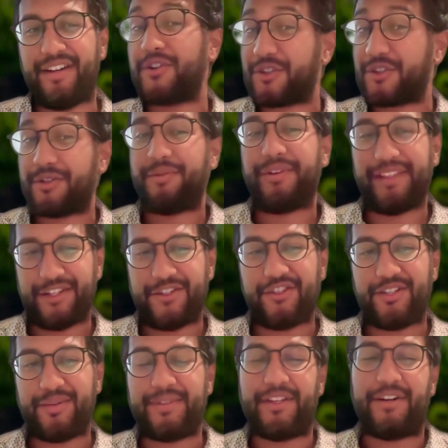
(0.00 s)
nurture
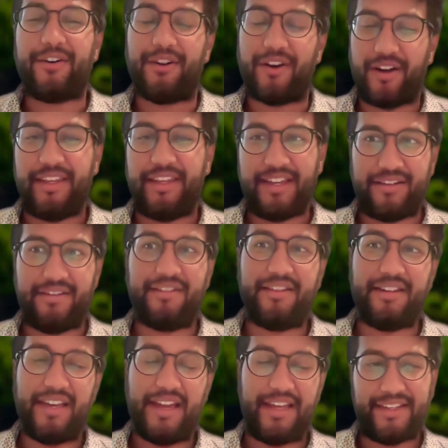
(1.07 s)
relationships that are not yet
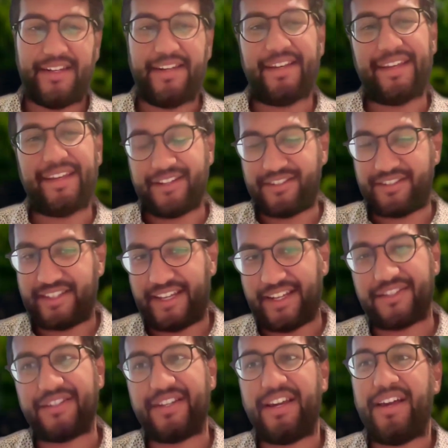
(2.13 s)
at that engaged
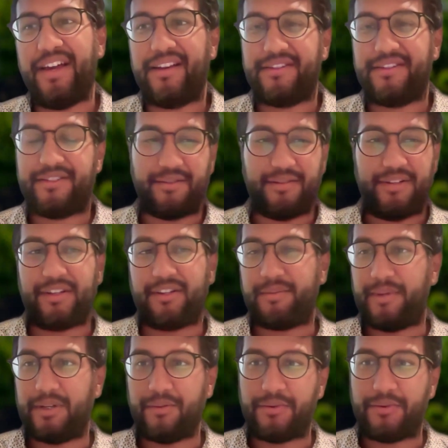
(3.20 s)
stage. So
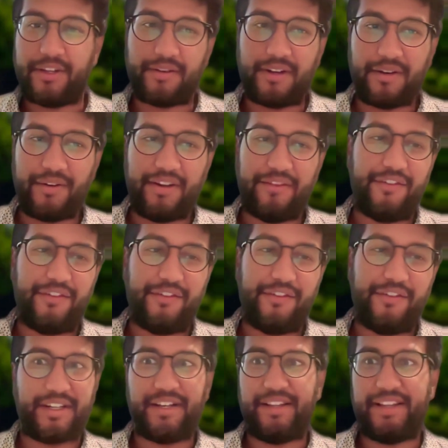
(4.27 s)
it could be a really great way for
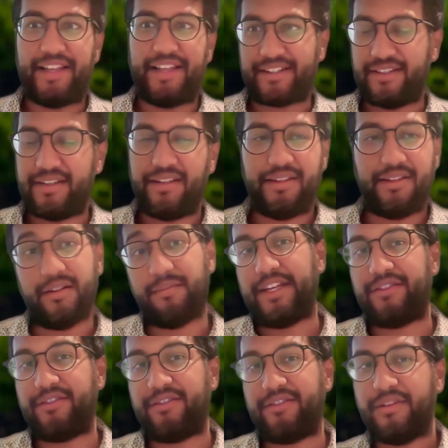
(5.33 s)
you to collect
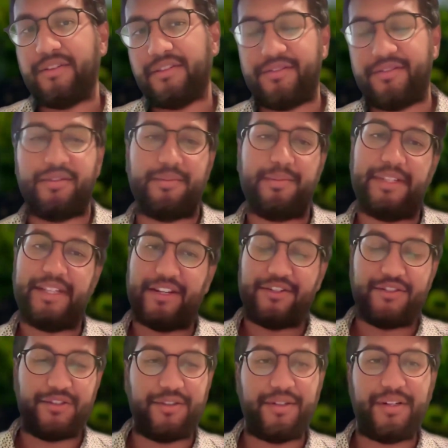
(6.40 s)
potential donors or
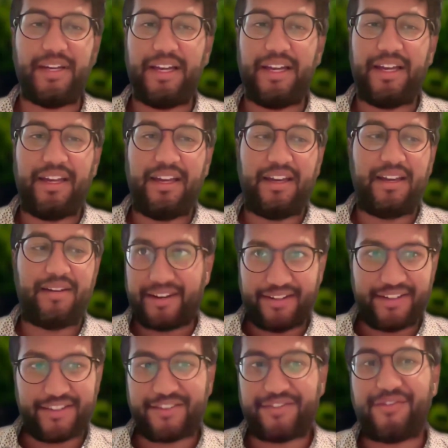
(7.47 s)
potential
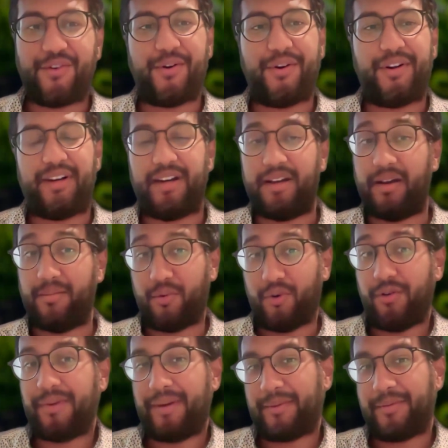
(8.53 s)
candidates for a
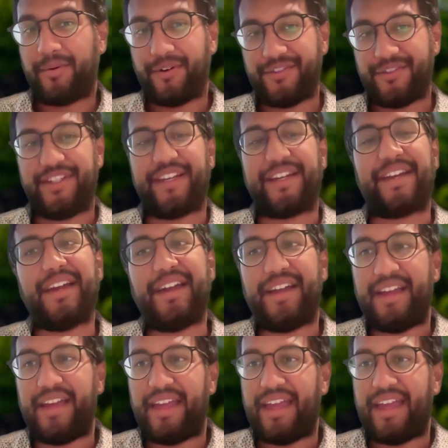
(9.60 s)
board member posting.